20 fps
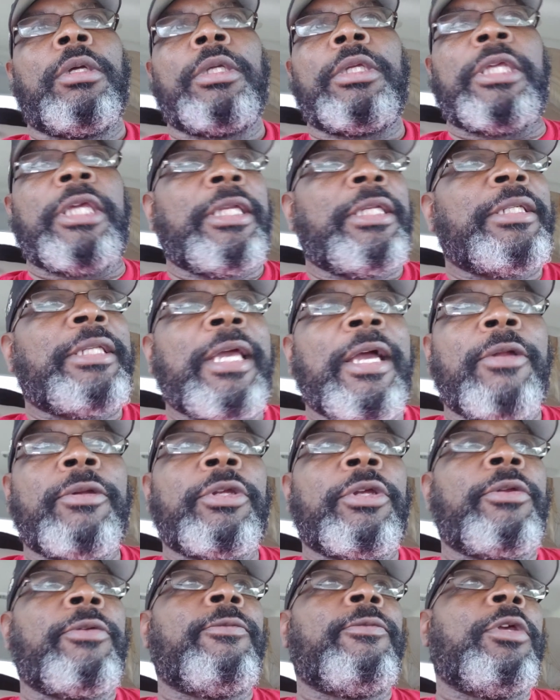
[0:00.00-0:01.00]
getting down
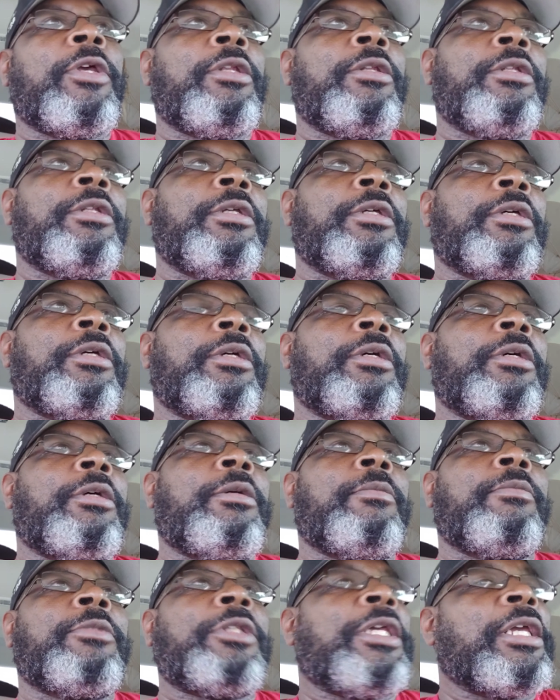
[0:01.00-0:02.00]
there
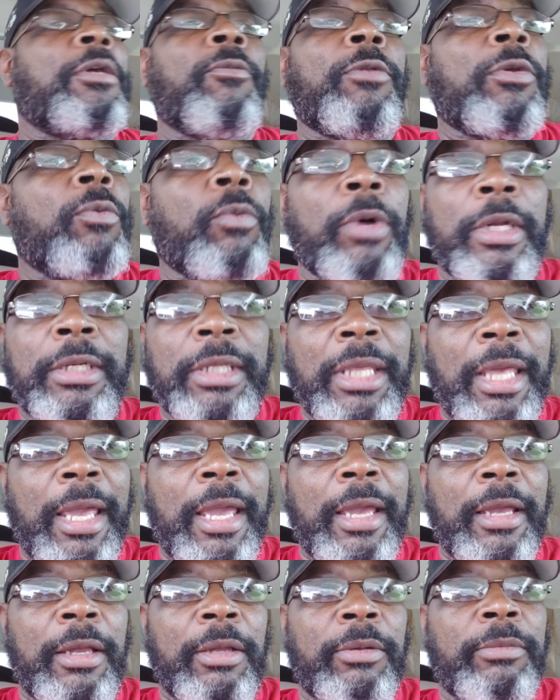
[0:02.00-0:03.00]
and thinking we won the
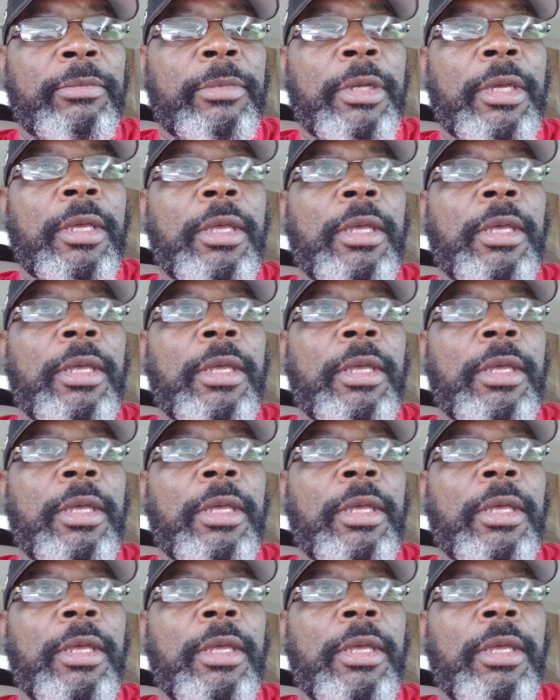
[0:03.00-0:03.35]
game,